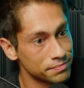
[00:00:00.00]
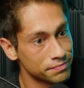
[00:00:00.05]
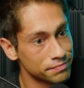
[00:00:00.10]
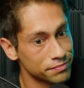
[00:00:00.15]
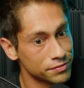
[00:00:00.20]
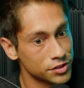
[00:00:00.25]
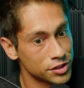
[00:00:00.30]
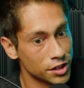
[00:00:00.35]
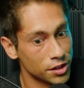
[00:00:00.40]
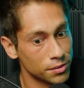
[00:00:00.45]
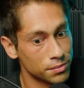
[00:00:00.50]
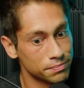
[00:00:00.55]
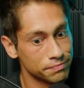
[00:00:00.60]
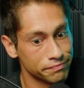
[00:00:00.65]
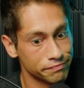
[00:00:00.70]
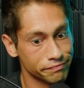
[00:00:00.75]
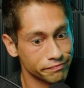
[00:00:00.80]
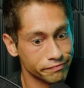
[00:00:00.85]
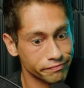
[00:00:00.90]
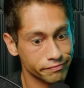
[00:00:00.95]
So
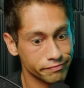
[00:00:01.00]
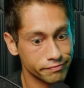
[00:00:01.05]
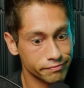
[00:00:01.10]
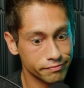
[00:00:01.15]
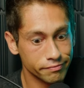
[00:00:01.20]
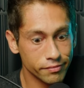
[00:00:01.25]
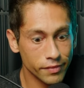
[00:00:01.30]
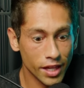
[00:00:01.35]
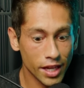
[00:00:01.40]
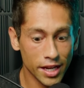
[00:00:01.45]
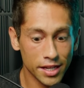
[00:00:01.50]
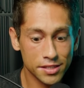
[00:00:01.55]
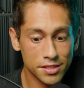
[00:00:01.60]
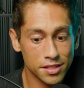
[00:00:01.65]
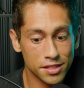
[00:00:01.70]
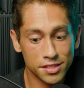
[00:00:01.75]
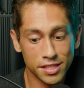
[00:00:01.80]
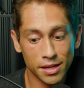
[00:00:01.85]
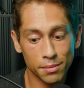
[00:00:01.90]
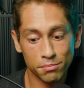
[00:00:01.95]
it's
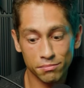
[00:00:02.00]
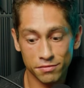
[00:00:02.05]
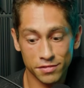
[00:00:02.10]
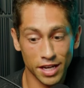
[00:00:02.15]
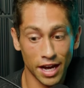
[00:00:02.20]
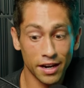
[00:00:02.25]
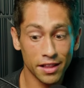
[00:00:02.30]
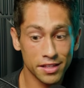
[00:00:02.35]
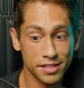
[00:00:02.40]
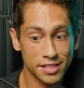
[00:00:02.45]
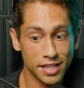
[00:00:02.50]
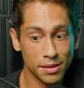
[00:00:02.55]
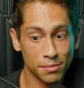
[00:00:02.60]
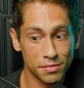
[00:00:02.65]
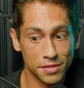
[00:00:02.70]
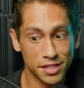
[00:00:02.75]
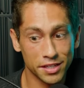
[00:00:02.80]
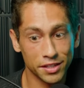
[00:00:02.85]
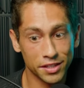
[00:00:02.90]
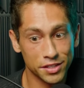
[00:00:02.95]
the same
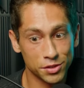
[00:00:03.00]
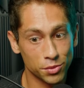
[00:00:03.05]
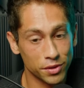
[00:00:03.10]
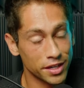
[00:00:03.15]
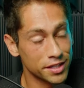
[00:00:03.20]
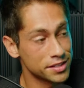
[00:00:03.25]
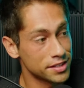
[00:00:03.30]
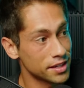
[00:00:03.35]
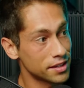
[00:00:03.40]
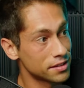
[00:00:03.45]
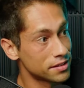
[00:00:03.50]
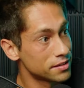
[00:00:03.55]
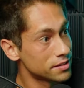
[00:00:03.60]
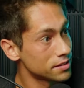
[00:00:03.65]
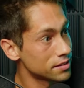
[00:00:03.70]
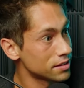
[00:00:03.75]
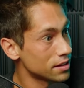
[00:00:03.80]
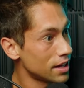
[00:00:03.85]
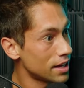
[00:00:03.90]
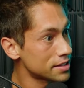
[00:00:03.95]
deal as what I said
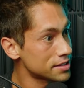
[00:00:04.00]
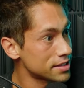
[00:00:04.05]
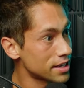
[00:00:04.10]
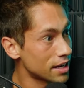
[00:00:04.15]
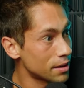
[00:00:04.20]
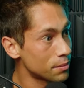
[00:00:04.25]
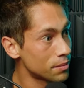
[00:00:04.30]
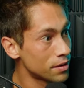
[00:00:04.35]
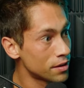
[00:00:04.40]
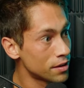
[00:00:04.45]
last time.